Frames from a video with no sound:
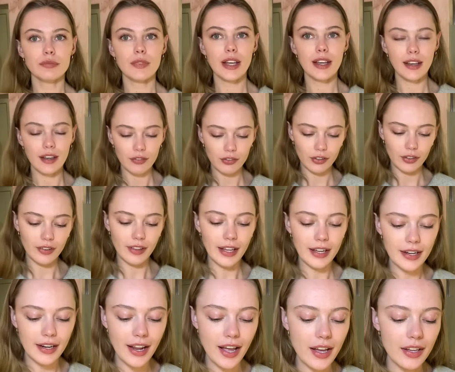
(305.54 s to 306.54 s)
It gives you
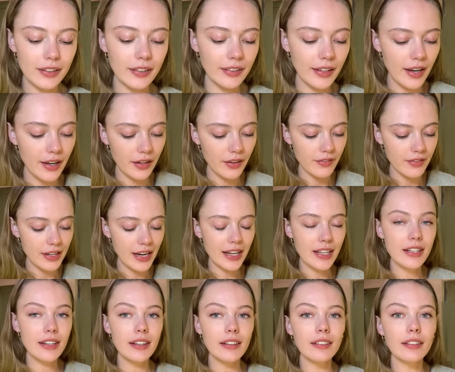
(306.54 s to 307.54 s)
that nice kind of
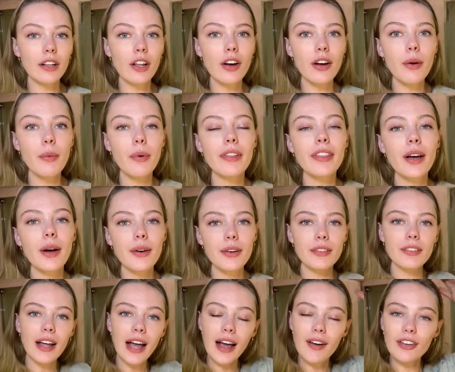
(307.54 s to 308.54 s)
nineties look
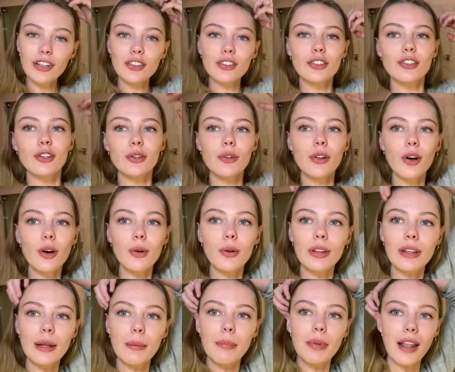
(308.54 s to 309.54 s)
without having to do the whole
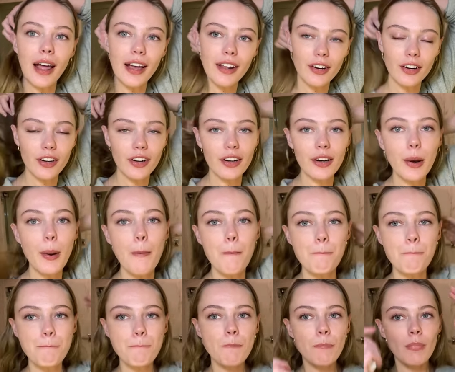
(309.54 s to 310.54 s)
lip liner and,
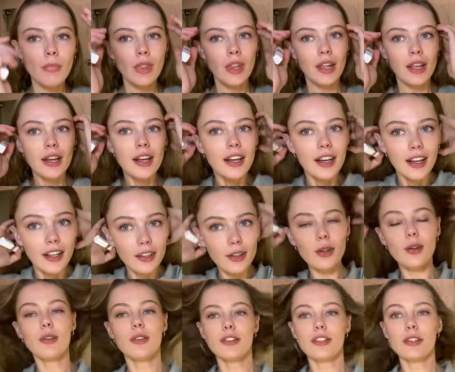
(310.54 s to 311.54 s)
and the whole